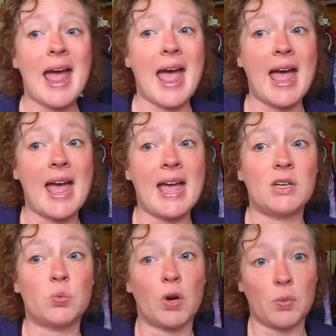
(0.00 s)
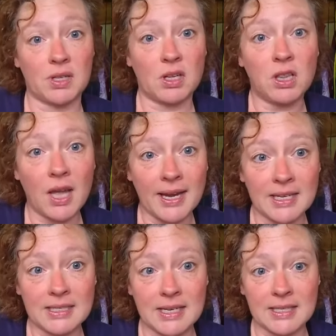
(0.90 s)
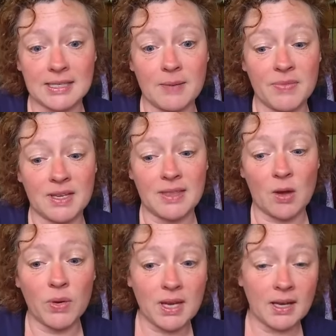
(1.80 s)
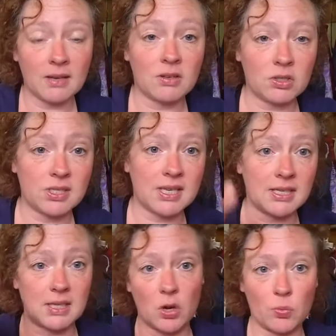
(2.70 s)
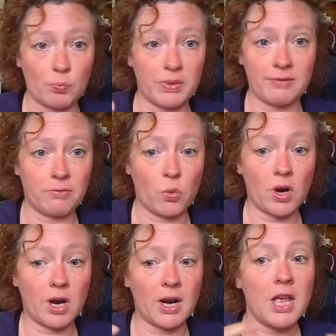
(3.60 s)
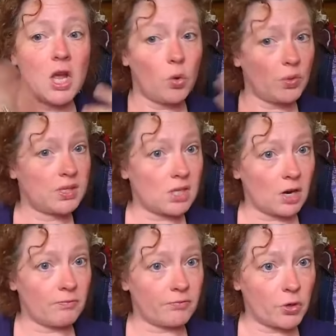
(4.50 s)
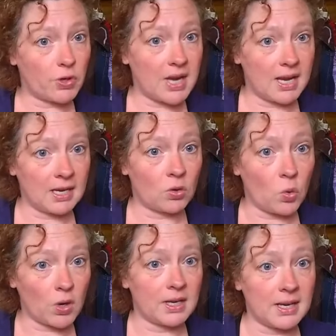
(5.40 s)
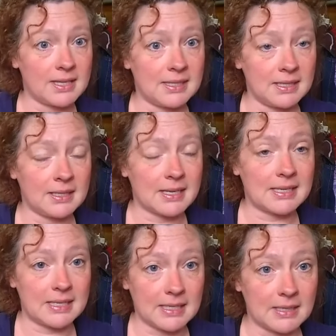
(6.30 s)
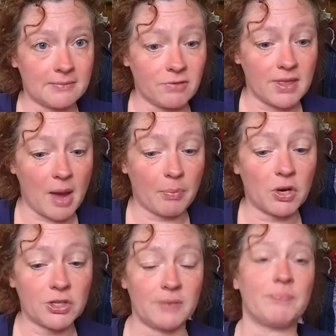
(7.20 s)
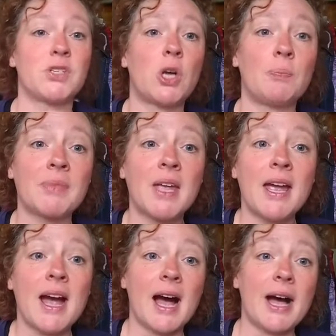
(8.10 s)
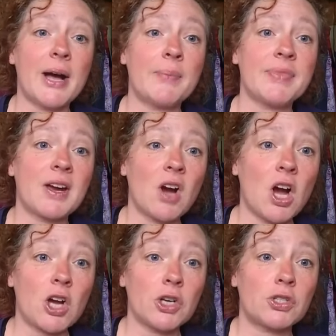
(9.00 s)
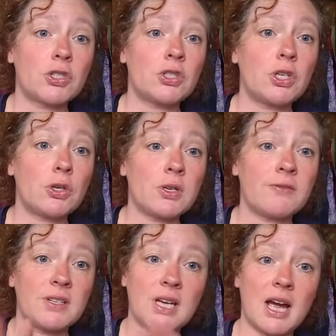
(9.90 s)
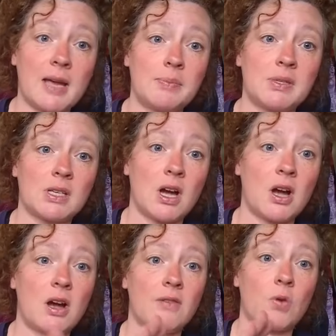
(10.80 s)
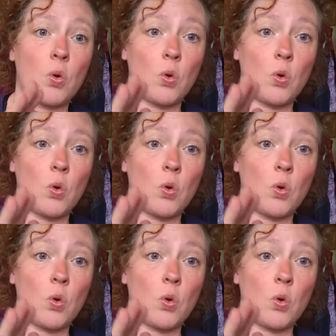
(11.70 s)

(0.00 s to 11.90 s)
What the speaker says: and work with a client, it's something that we kind of suss out before we start creating an organizing system for that person. So there are 2 different types of